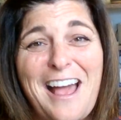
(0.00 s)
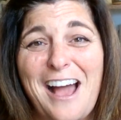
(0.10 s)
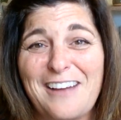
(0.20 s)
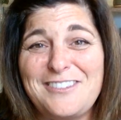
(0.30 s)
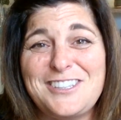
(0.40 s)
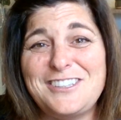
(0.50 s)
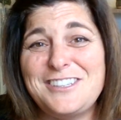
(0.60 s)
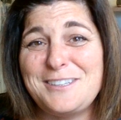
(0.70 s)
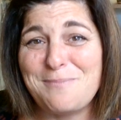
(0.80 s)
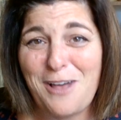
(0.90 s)
I'm sure
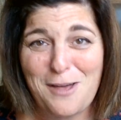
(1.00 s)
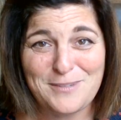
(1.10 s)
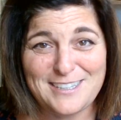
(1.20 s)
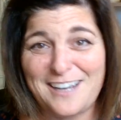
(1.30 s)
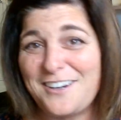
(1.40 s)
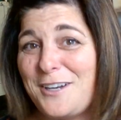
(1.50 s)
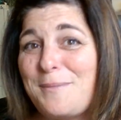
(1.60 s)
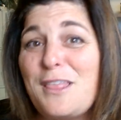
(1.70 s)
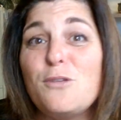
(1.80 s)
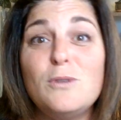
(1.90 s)
his mom and dad are going to
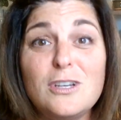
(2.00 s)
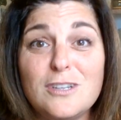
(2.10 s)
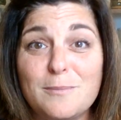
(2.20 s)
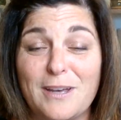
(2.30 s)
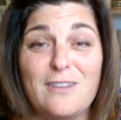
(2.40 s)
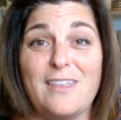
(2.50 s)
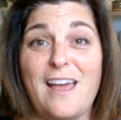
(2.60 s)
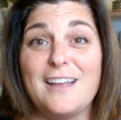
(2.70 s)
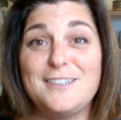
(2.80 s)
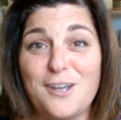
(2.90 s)
be thrilled about
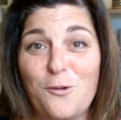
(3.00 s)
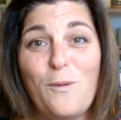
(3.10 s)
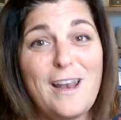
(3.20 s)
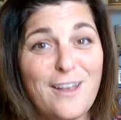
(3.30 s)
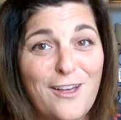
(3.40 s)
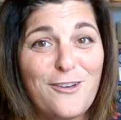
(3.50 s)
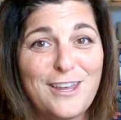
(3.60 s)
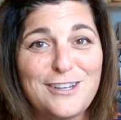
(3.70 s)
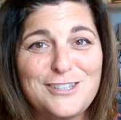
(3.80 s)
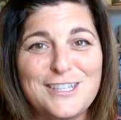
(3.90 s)
that. So way to go,
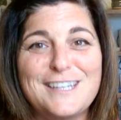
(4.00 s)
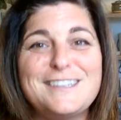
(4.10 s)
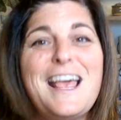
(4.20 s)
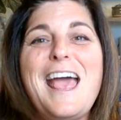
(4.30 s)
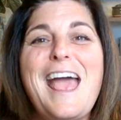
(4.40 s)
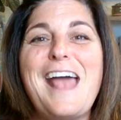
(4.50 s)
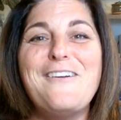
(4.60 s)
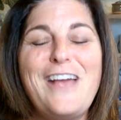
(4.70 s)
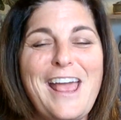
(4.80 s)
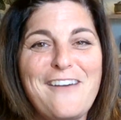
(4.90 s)
Kilchis. And
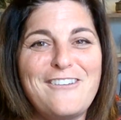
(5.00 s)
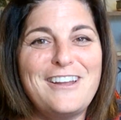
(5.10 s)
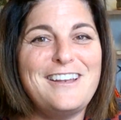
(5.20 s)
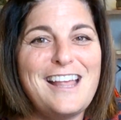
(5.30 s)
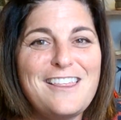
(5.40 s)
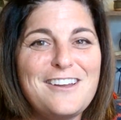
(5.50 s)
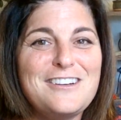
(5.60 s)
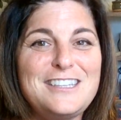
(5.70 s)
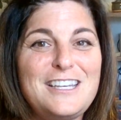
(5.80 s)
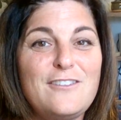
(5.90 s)
we have another
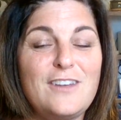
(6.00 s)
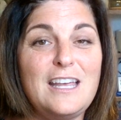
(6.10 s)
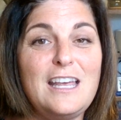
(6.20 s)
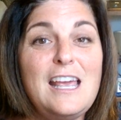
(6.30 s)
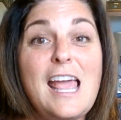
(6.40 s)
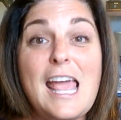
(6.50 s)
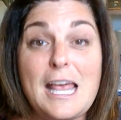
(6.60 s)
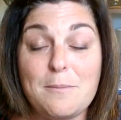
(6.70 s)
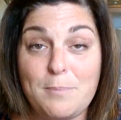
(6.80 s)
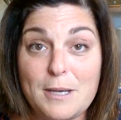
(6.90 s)
TV
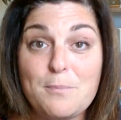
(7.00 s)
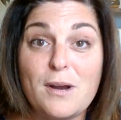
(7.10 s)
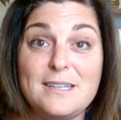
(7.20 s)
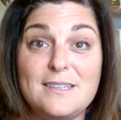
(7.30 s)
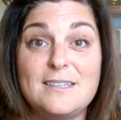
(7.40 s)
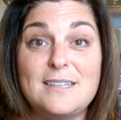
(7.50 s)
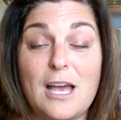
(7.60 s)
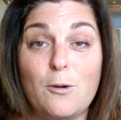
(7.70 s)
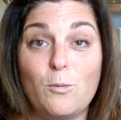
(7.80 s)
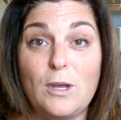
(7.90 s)
and big prizes
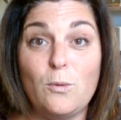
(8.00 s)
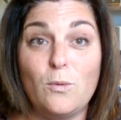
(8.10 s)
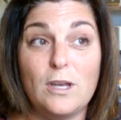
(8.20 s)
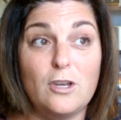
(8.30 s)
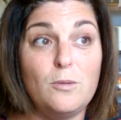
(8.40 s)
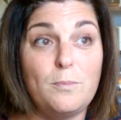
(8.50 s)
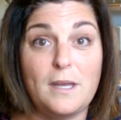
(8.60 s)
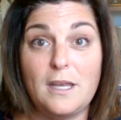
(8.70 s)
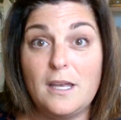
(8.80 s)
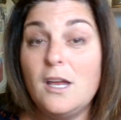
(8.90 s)
that we will
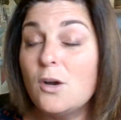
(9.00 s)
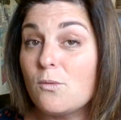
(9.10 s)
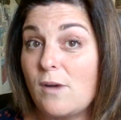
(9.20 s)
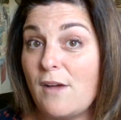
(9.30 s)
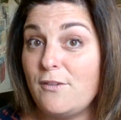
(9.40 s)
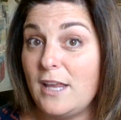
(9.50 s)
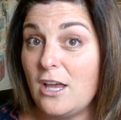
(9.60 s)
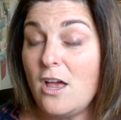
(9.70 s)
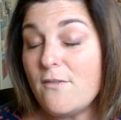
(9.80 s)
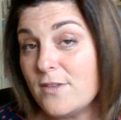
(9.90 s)
be raffling
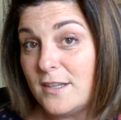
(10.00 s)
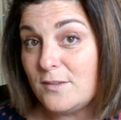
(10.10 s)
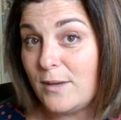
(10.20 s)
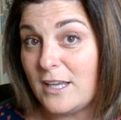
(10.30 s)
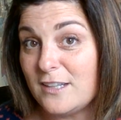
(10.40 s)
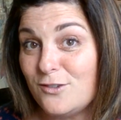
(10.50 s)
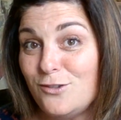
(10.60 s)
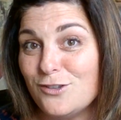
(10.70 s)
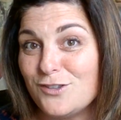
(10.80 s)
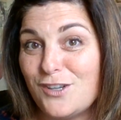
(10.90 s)
off this week at
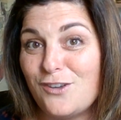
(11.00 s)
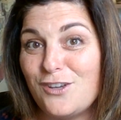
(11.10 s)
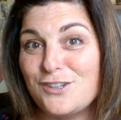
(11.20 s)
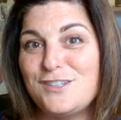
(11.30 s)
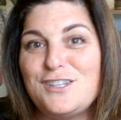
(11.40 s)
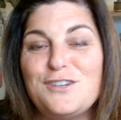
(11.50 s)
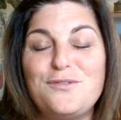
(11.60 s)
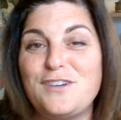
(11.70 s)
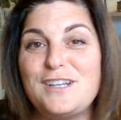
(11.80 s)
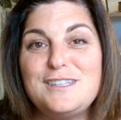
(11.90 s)
school. So there's still
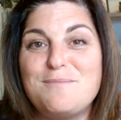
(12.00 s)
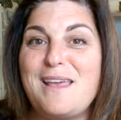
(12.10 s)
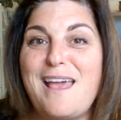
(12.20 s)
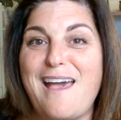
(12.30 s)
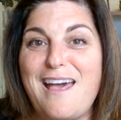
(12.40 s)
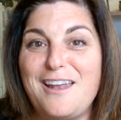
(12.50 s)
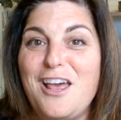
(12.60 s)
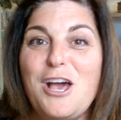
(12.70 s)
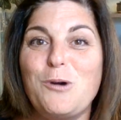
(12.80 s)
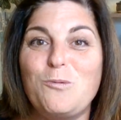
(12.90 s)
fun to be had
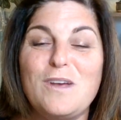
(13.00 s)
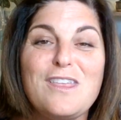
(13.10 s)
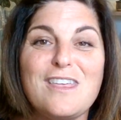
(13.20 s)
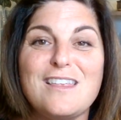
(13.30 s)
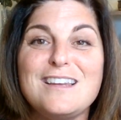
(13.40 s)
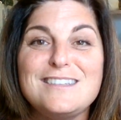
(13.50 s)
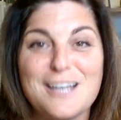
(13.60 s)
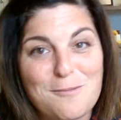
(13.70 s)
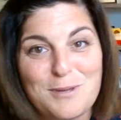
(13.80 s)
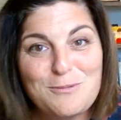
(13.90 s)
with the
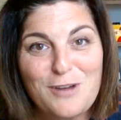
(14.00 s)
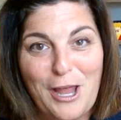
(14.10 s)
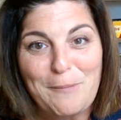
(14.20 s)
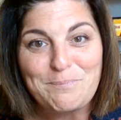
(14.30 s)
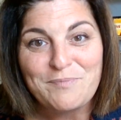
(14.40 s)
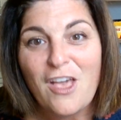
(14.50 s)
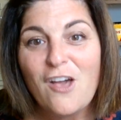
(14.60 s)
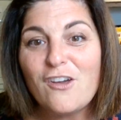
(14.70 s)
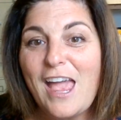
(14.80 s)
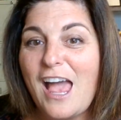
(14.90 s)
zombie run.
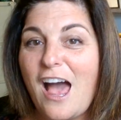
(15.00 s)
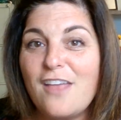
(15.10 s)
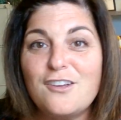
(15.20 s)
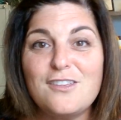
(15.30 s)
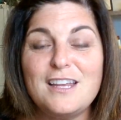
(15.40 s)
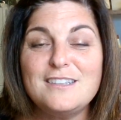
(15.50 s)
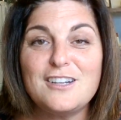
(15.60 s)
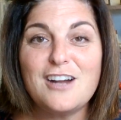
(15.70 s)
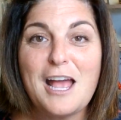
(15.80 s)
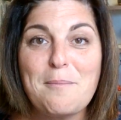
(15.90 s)
Okay, other things that
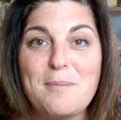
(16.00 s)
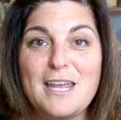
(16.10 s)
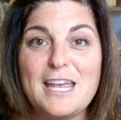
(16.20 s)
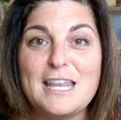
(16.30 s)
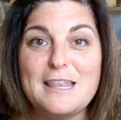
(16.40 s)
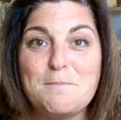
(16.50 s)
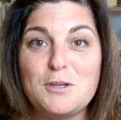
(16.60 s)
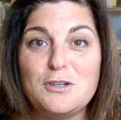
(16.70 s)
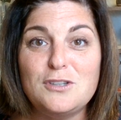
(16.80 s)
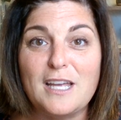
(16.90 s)
are happening in the
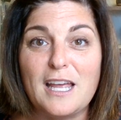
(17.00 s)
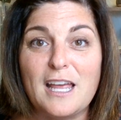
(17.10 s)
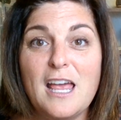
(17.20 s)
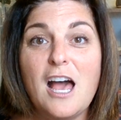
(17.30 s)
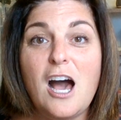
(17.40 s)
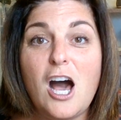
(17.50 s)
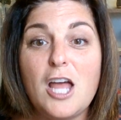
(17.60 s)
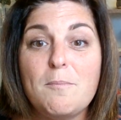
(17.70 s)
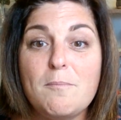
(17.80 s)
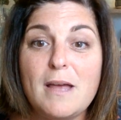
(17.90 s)
building.
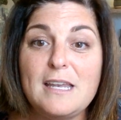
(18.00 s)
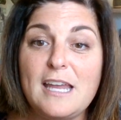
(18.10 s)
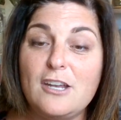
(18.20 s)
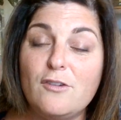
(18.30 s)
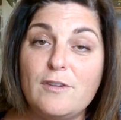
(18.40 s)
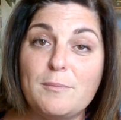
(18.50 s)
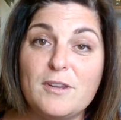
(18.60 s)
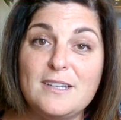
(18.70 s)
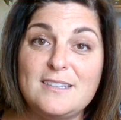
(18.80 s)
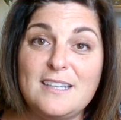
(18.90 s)
On Monday, November
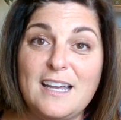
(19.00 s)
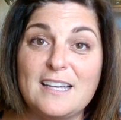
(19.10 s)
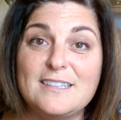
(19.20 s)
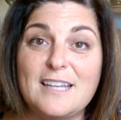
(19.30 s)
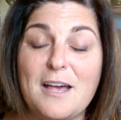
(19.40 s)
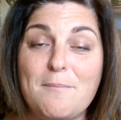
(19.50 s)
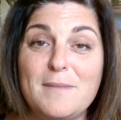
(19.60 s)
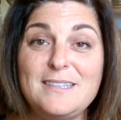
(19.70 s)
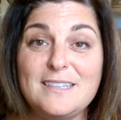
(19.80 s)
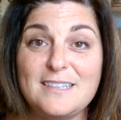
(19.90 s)
the 6th,
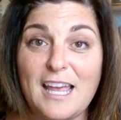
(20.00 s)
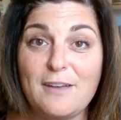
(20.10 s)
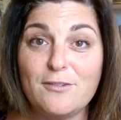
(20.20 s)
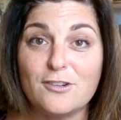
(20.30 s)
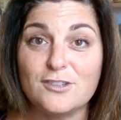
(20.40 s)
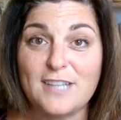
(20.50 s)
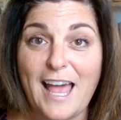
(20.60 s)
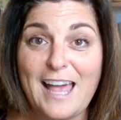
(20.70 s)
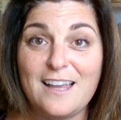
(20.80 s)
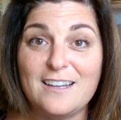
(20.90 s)
Mrs. Averill's
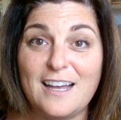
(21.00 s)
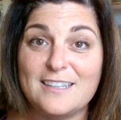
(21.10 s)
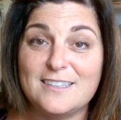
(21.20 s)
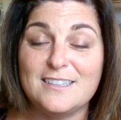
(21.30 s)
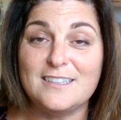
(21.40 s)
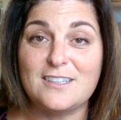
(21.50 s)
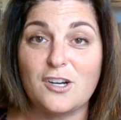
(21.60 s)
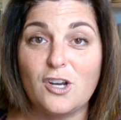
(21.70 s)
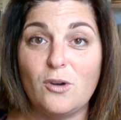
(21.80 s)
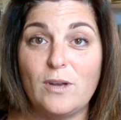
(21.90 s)
ag classes
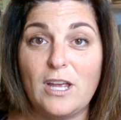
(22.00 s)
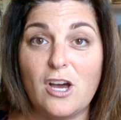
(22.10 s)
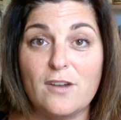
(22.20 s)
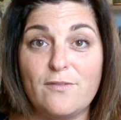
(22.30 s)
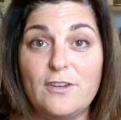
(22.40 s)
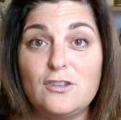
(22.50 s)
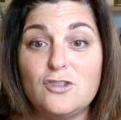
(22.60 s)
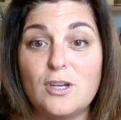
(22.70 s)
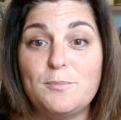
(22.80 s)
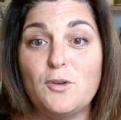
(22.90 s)
are going on a field
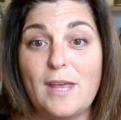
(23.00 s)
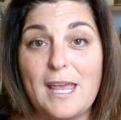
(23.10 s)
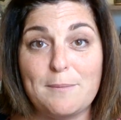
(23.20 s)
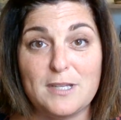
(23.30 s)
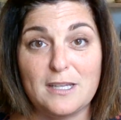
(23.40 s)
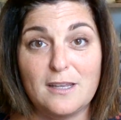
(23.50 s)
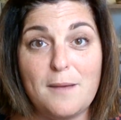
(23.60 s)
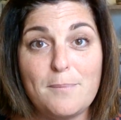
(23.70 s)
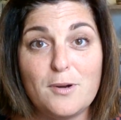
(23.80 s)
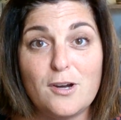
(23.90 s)
trip to Hampton
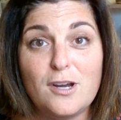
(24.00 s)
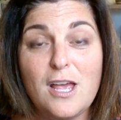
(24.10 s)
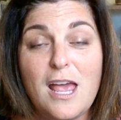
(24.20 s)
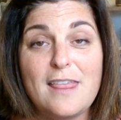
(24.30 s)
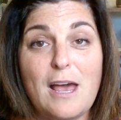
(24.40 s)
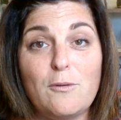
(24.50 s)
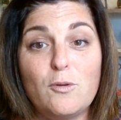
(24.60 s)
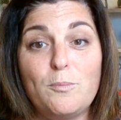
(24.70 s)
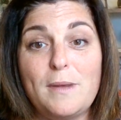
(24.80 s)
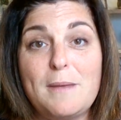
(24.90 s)
Lumber. That will
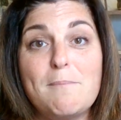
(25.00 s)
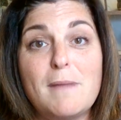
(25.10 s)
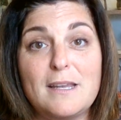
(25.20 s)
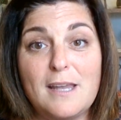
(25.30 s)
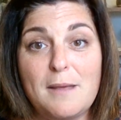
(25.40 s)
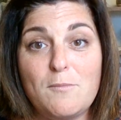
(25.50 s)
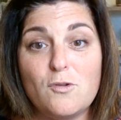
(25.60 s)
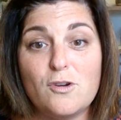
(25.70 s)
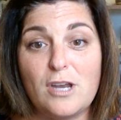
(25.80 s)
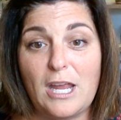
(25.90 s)
be Monday
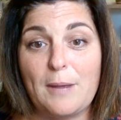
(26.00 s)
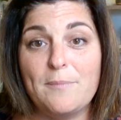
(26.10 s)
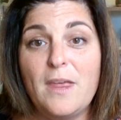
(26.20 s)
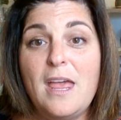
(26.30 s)
morning.